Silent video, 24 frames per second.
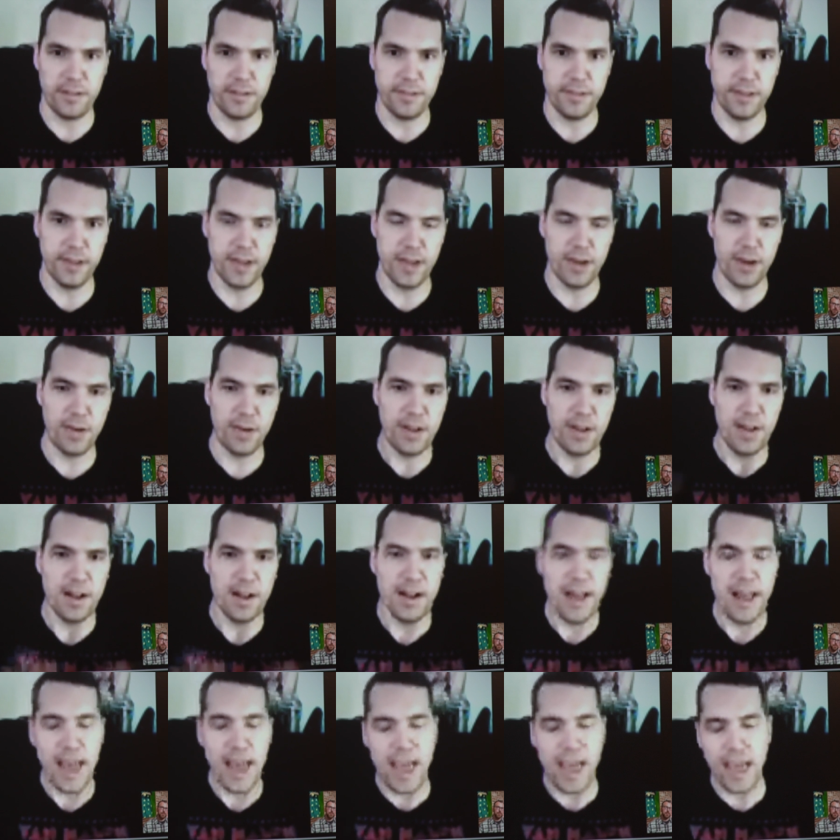Sure. You know?
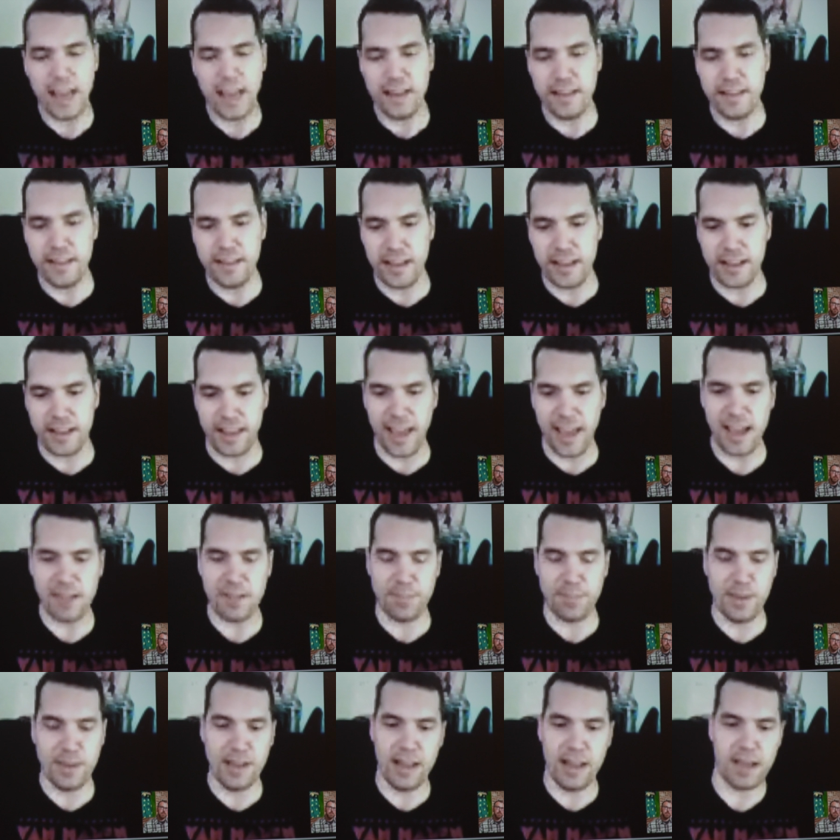And it can't
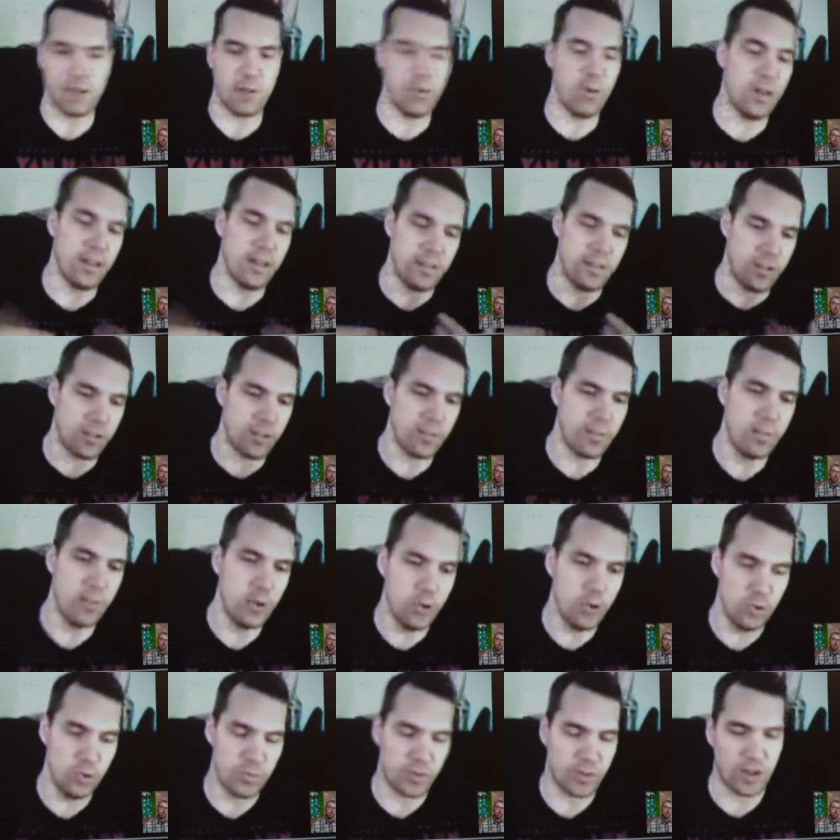be like, well, let's just
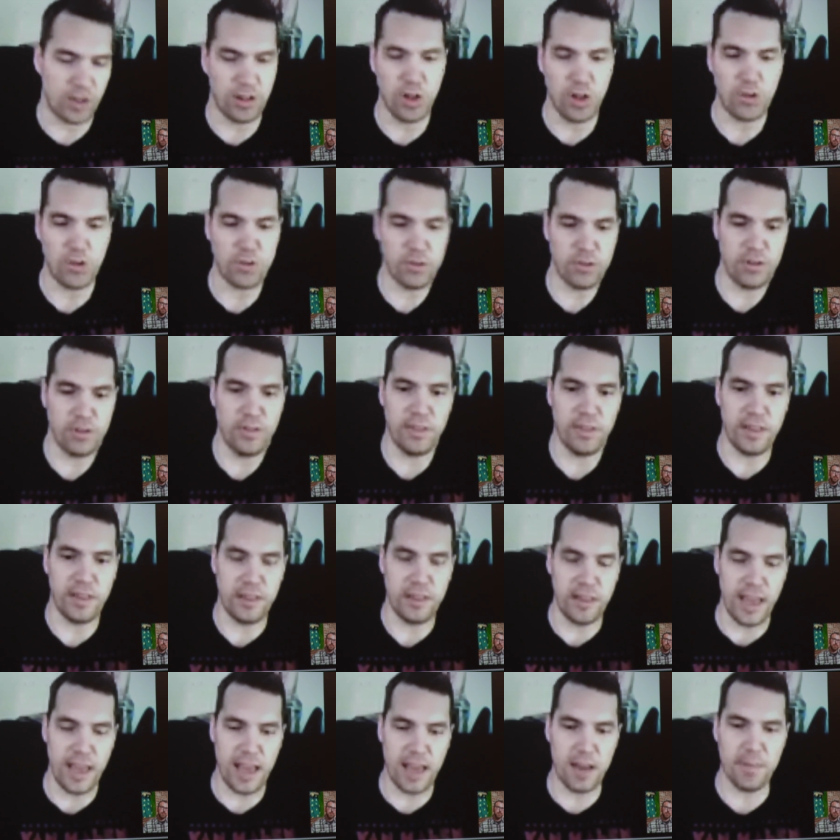move closer to
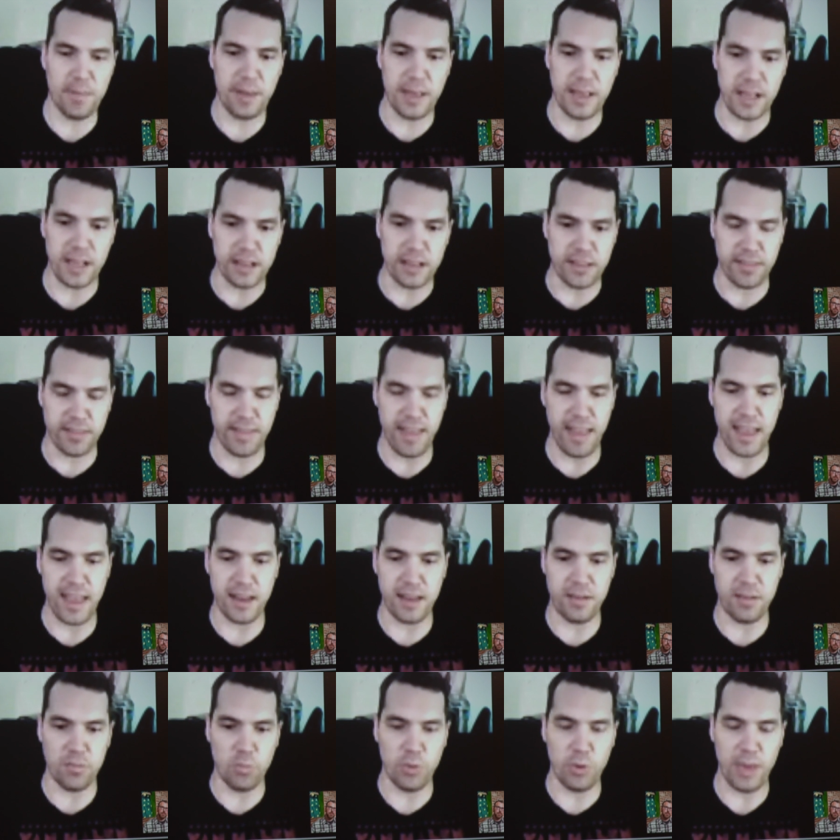the enemy.
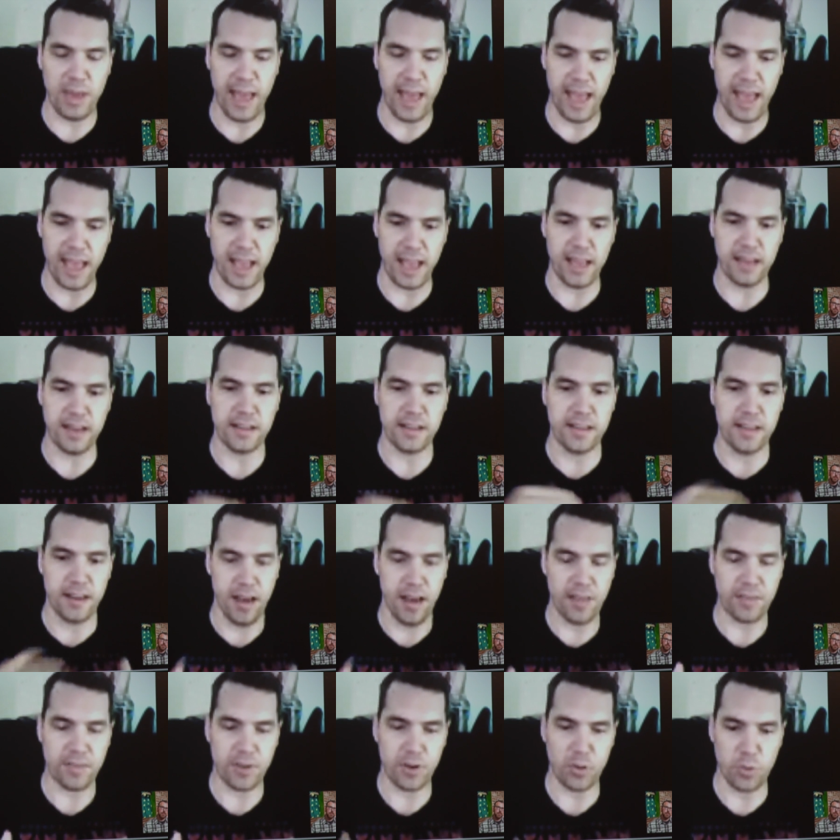Instead, we had
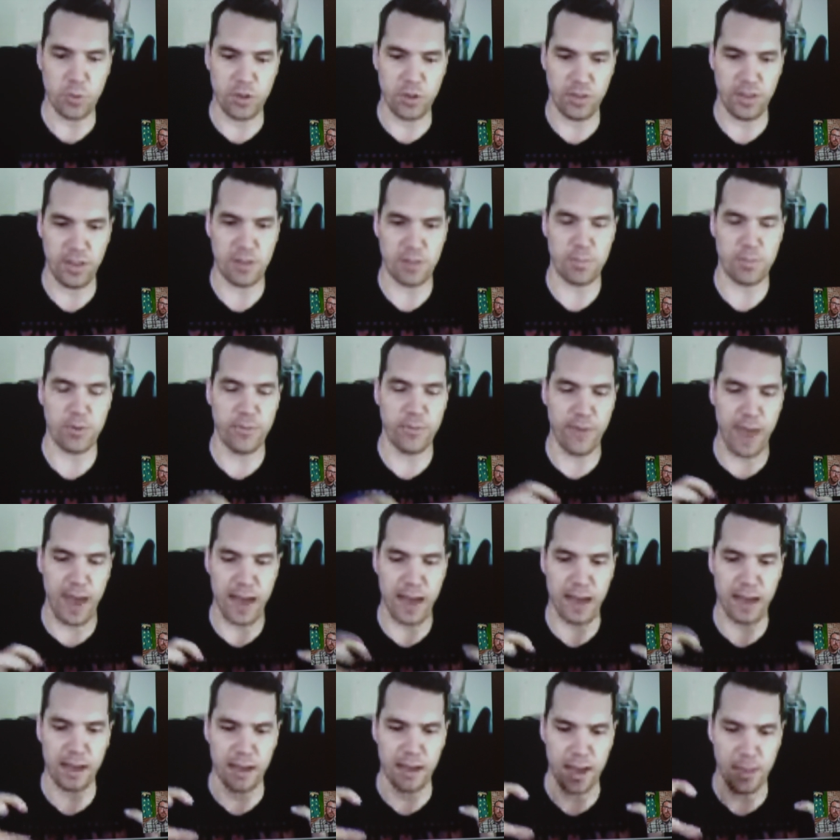cover, which then
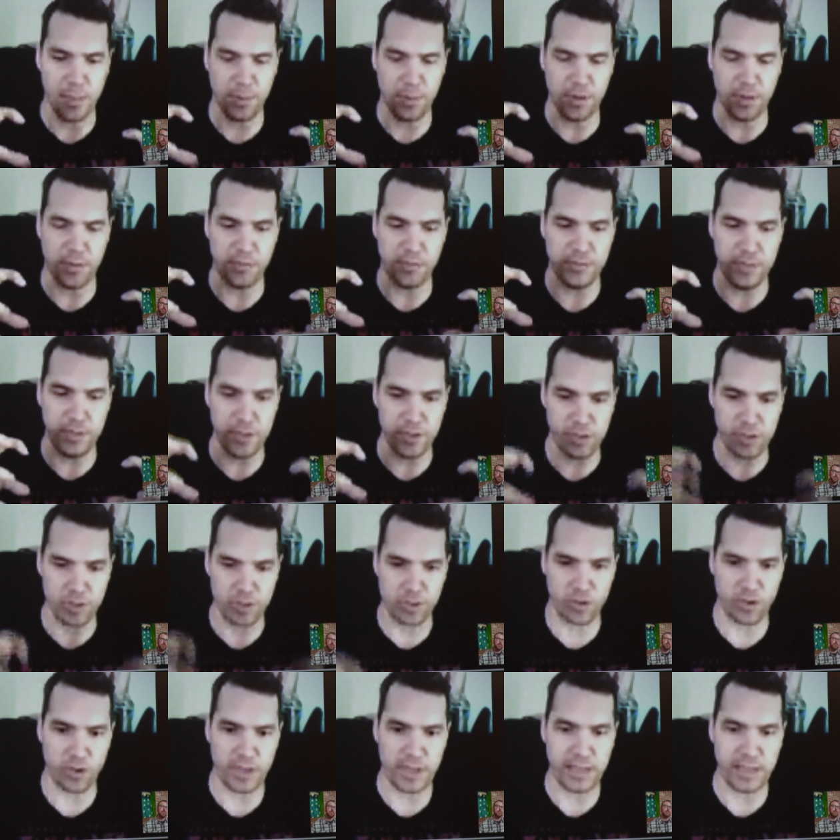provided a couple of
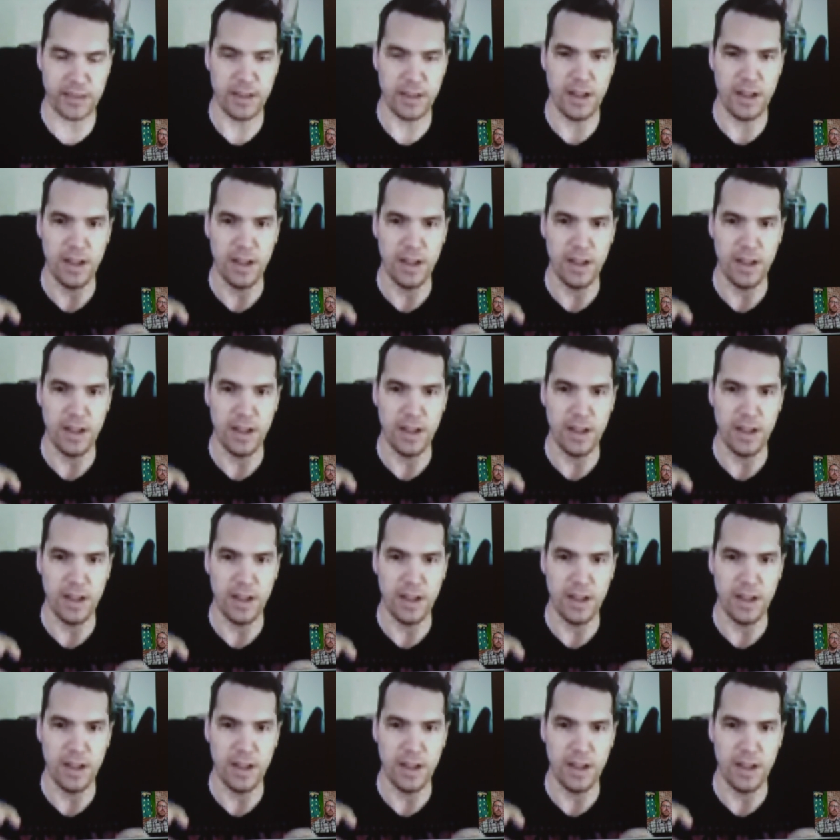discrete